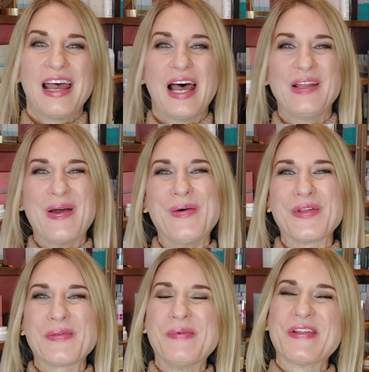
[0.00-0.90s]
Hello,
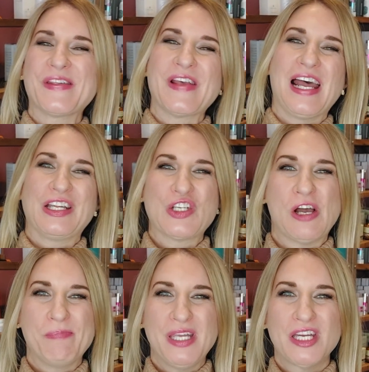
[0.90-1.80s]
it's Melissa at
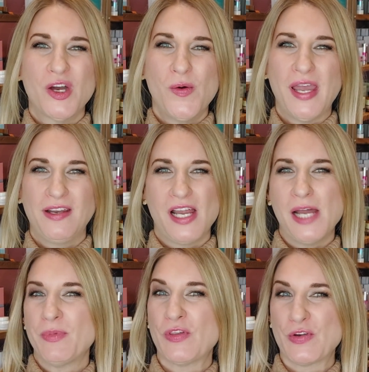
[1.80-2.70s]
ShopEco, and
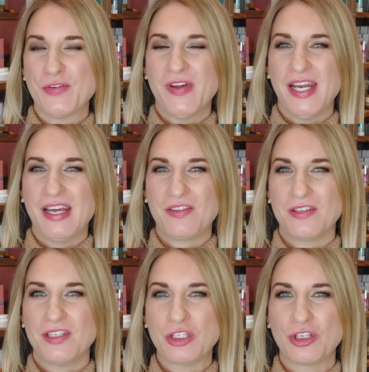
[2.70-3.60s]
I'm a certified
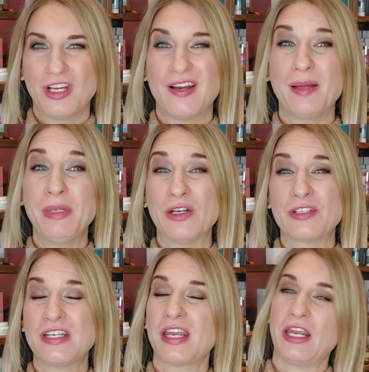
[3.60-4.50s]
esthetician, and I'm here
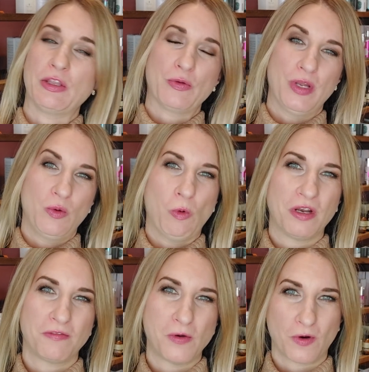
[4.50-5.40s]
today answering one
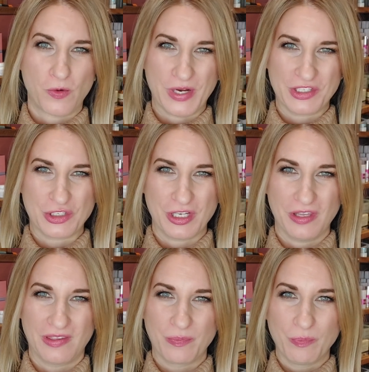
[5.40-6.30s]
of your
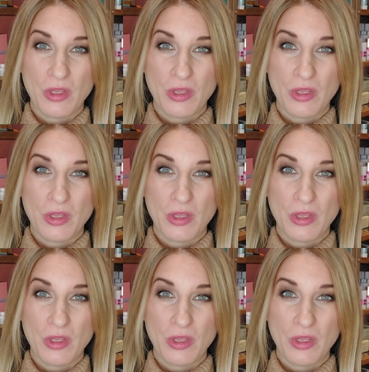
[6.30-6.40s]
questions.